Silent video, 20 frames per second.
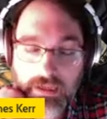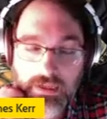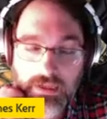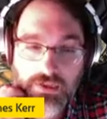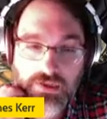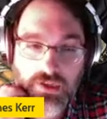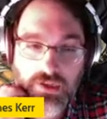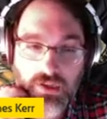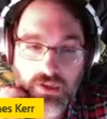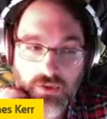
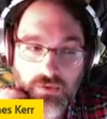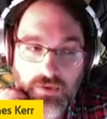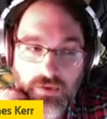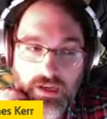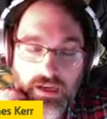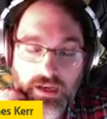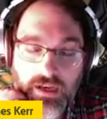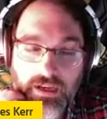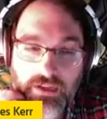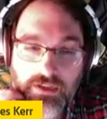So
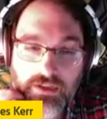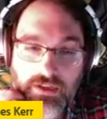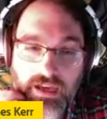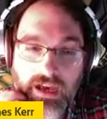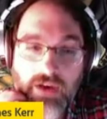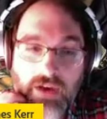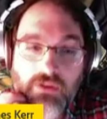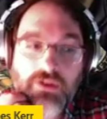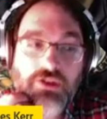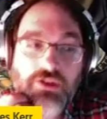uh,
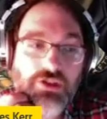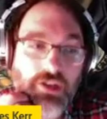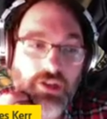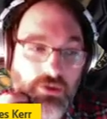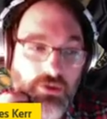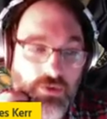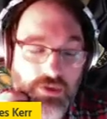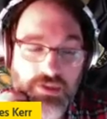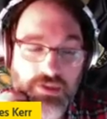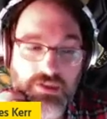how could Chuck
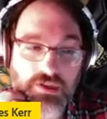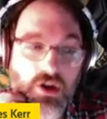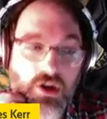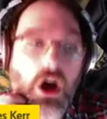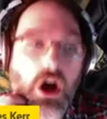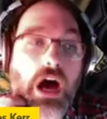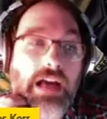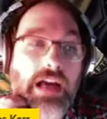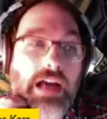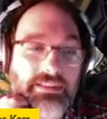Norris
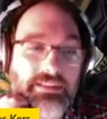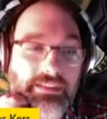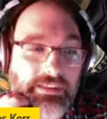not